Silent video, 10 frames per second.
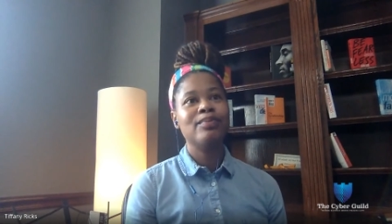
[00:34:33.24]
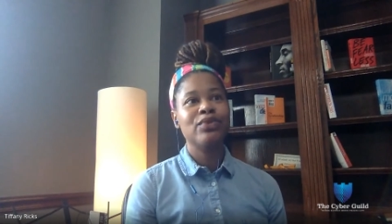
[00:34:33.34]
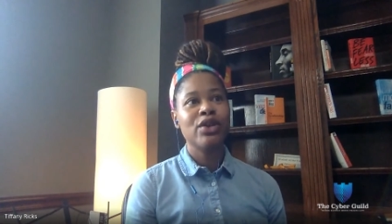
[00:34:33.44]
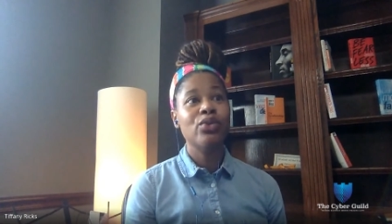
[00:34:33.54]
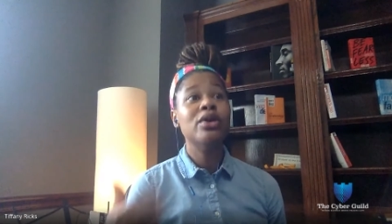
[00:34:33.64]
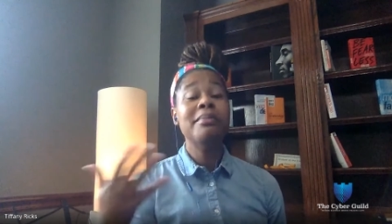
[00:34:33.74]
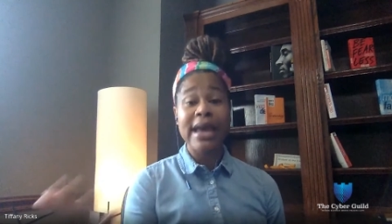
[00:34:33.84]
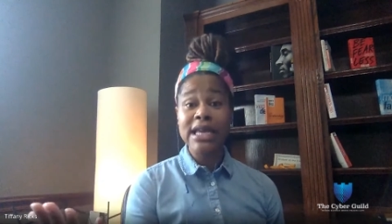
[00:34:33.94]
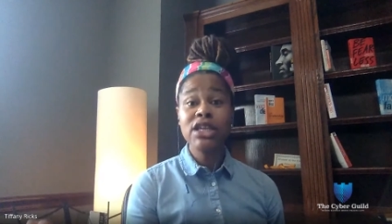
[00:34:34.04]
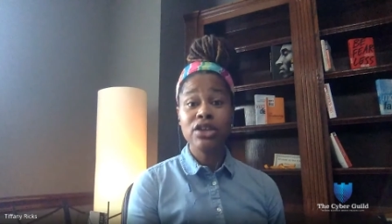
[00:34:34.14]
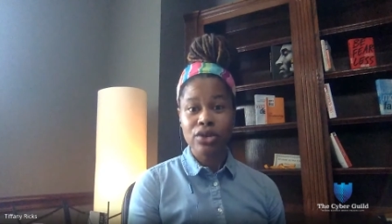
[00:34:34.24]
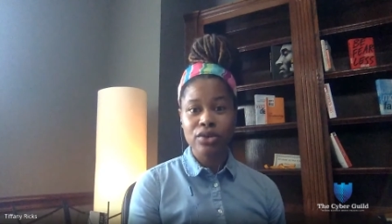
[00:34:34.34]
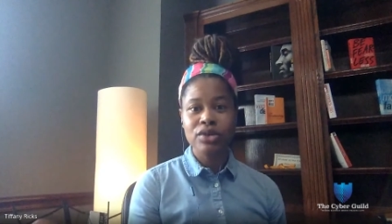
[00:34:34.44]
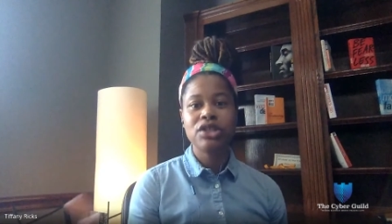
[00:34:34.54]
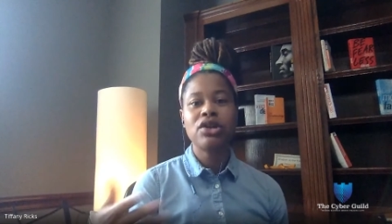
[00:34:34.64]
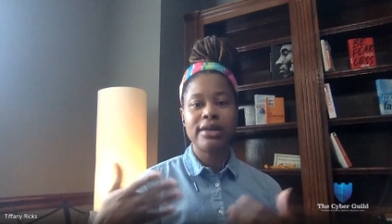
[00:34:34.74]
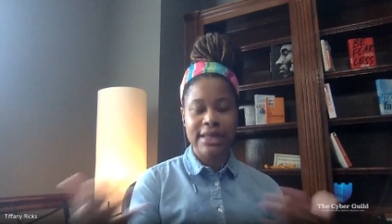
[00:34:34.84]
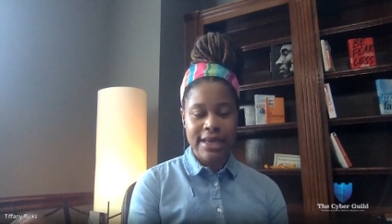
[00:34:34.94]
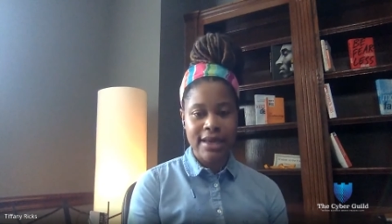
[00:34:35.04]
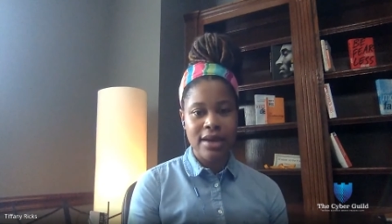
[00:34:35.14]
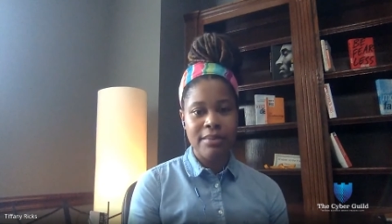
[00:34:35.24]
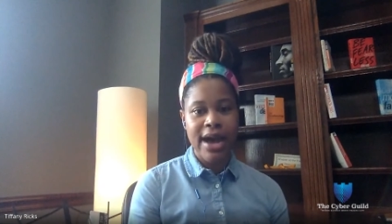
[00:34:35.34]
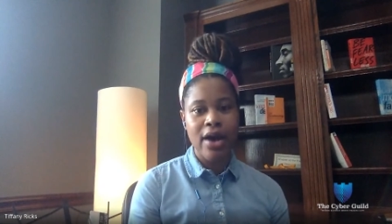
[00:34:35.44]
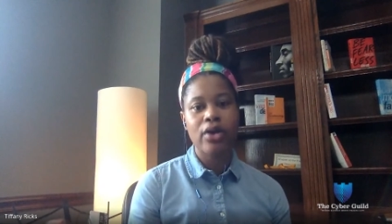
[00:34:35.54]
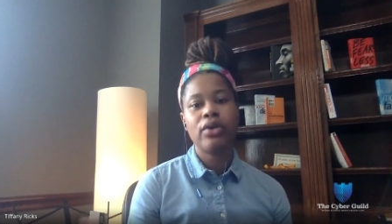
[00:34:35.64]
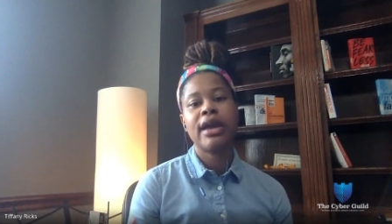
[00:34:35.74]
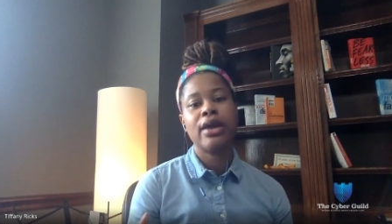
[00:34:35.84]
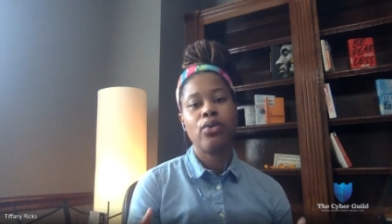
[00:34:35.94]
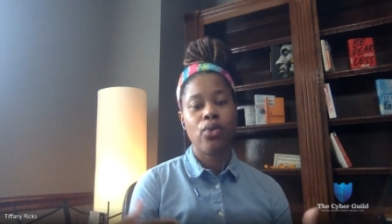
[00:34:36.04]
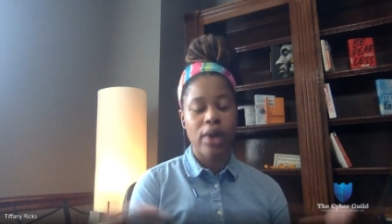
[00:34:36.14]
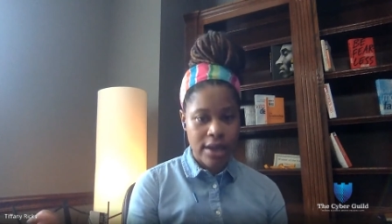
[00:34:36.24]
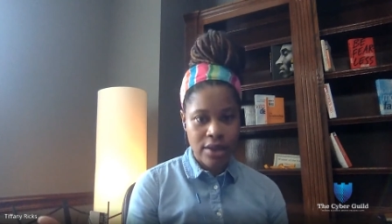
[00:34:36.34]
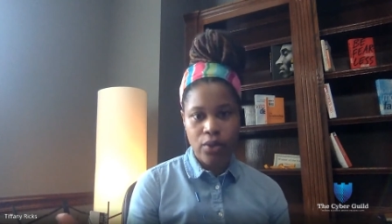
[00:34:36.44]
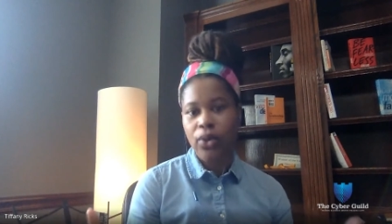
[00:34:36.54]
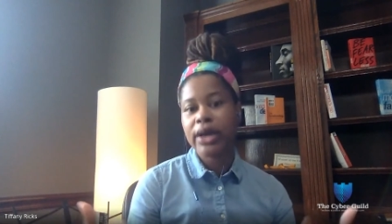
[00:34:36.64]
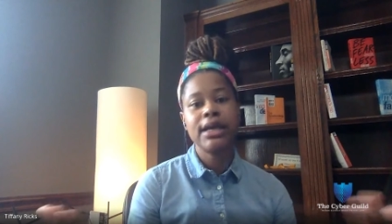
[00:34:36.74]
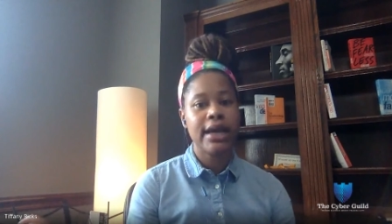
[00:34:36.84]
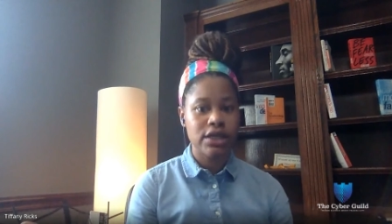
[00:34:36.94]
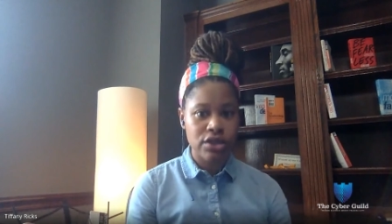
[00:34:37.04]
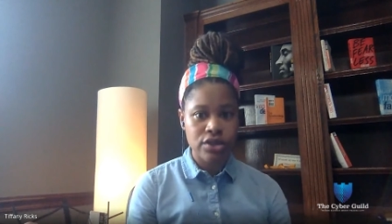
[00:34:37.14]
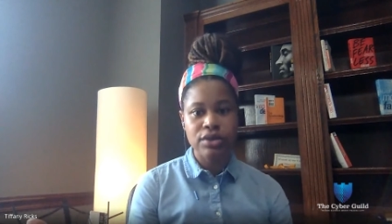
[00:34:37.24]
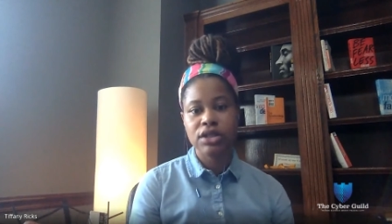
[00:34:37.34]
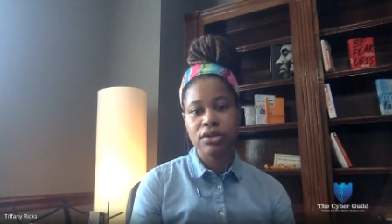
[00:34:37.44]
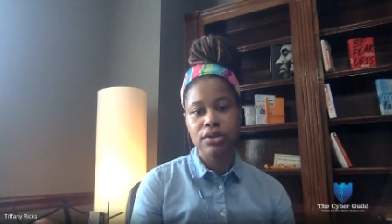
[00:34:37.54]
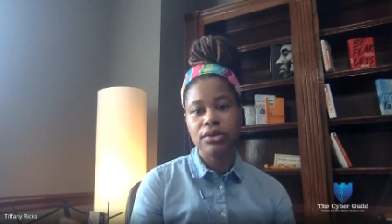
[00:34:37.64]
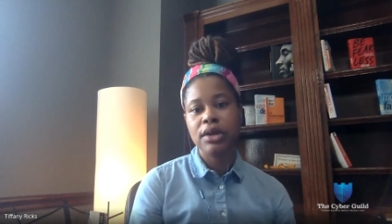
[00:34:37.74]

will make you start thinking about, okay, what can I do to